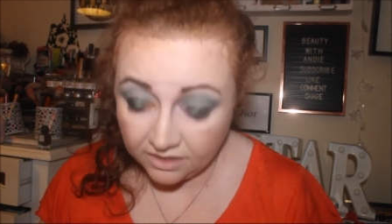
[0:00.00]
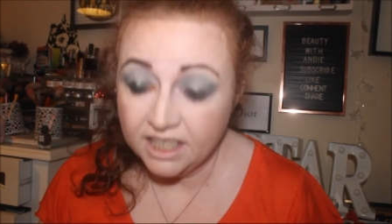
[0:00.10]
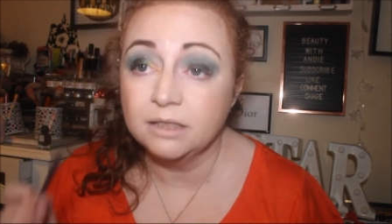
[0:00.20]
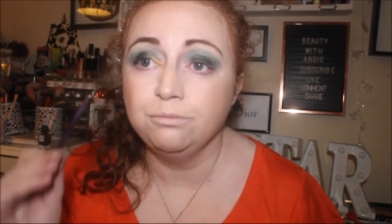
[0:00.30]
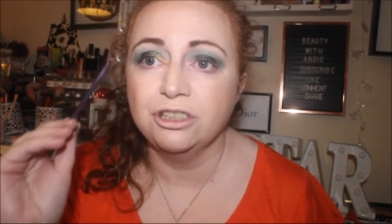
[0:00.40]

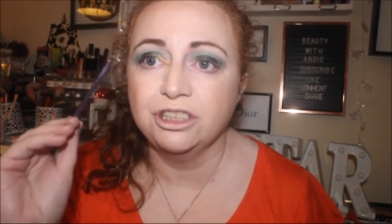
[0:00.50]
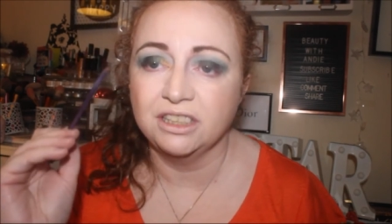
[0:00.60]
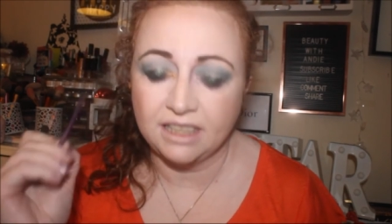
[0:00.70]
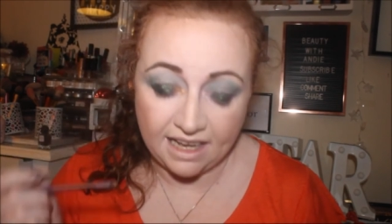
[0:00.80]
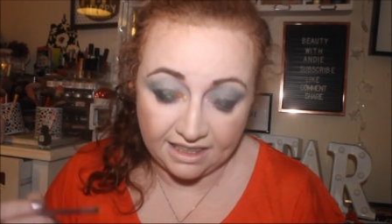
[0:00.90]
This brush
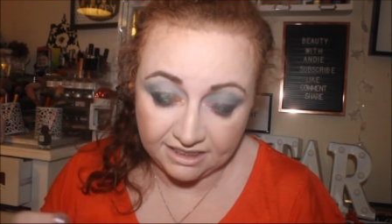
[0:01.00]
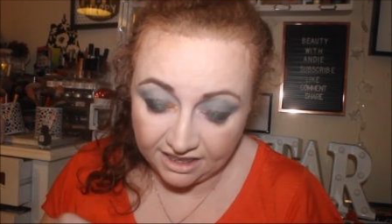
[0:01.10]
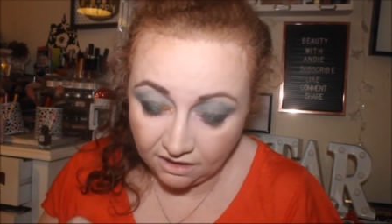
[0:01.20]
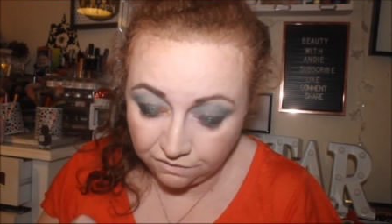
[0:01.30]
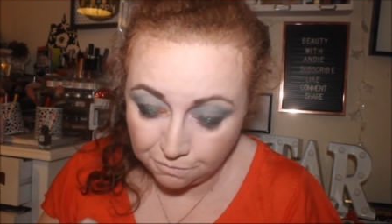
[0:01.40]
is
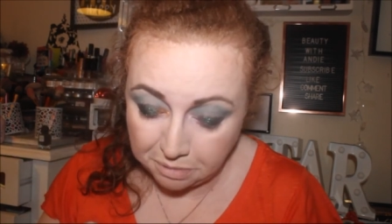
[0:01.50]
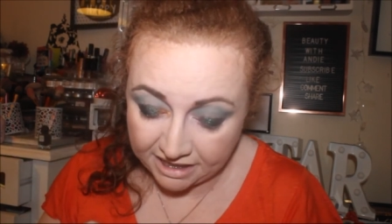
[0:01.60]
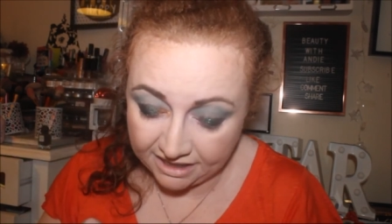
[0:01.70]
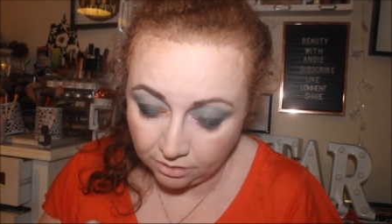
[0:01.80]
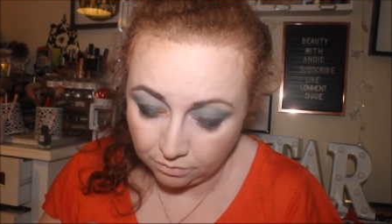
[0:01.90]
ideal for
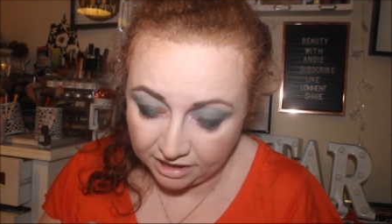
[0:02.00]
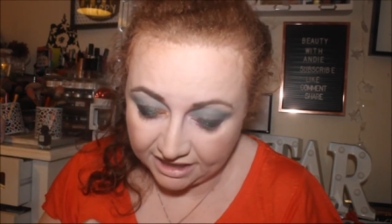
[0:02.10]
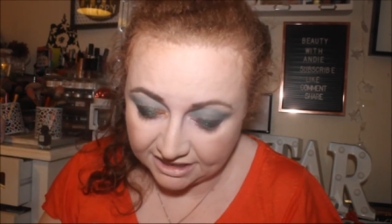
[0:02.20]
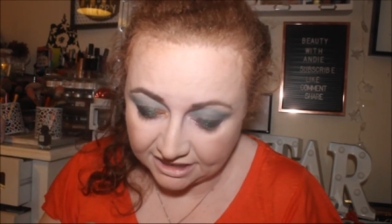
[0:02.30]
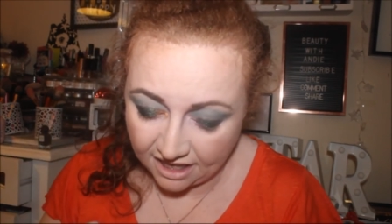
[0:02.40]
picking up
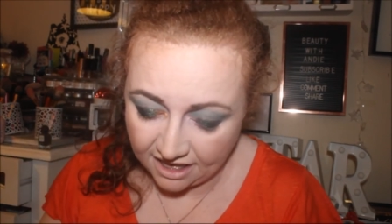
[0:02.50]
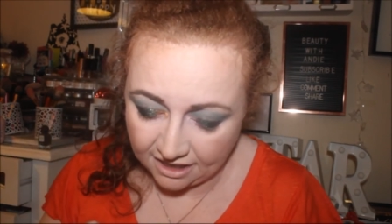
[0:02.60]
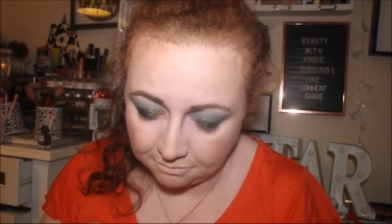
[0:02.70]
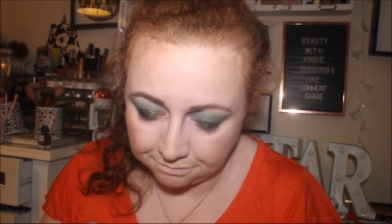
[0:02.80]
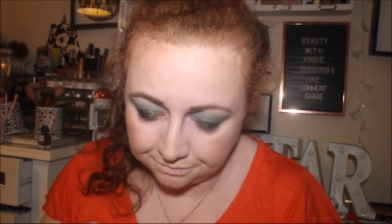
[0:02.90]
these
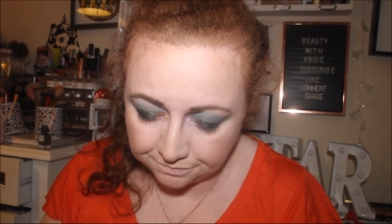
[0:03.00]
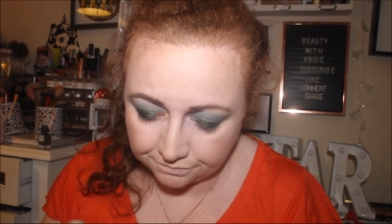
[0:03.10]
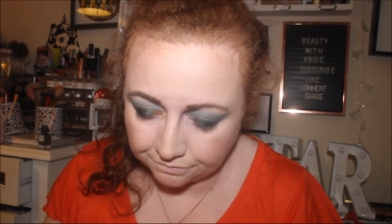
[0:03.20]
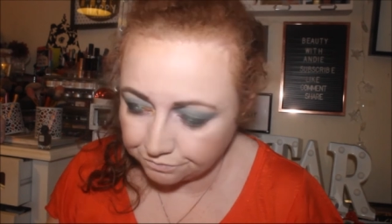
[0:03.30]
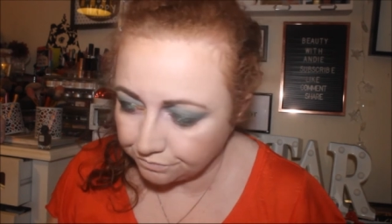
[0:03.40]
um,
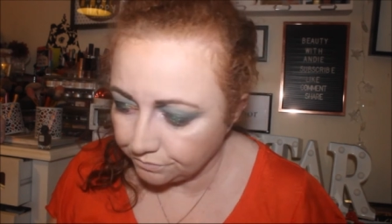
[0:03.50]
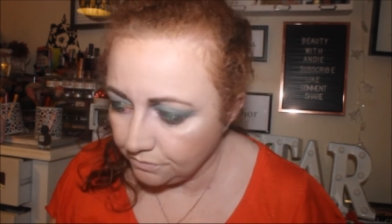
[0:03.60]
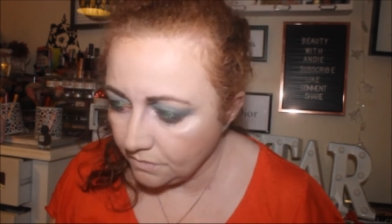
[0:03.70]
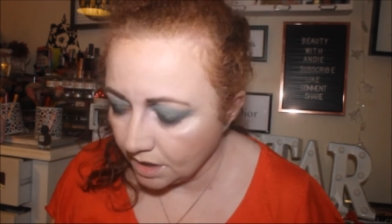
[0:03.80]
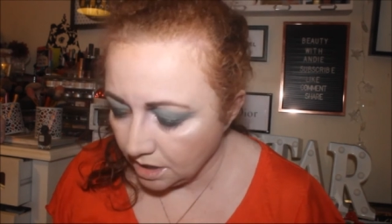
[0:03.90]

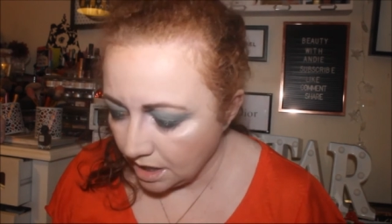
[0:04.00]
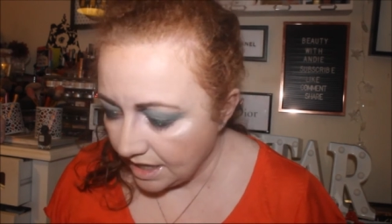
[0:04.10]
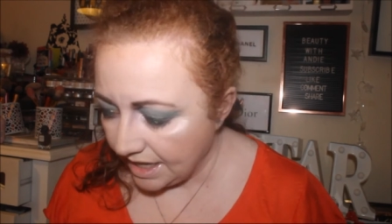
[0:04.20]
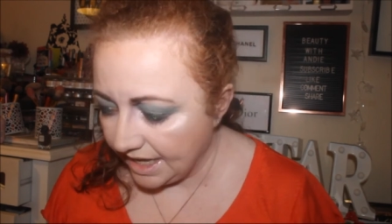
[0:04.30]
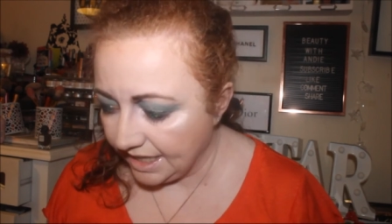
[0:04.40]

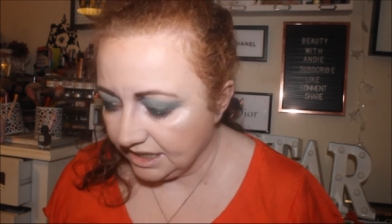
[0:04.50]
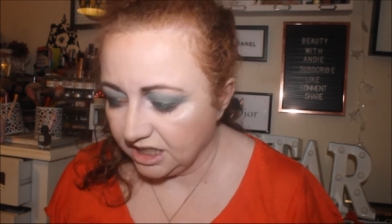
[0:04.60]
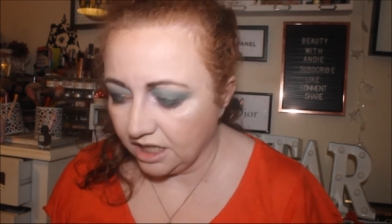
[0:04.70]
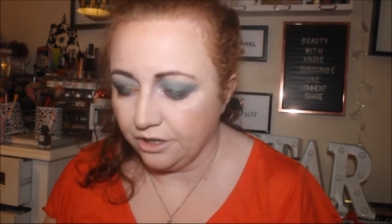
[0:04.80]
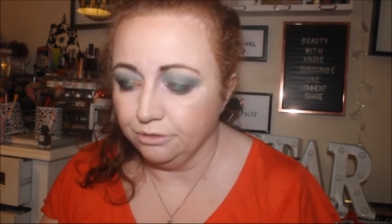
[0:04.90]

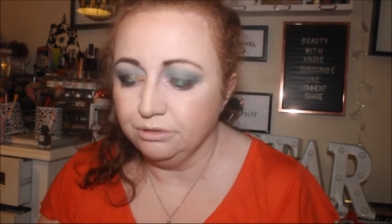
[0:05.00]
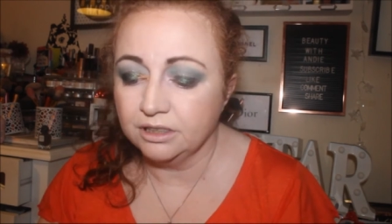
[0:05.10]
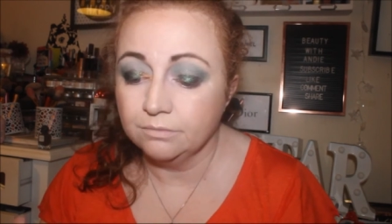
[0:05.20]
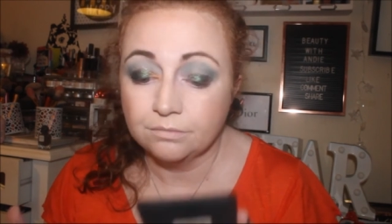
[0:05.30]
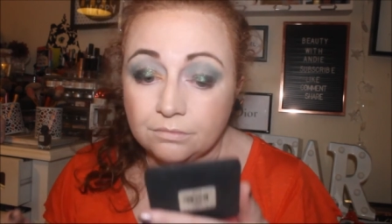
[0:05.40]
eyeshadows.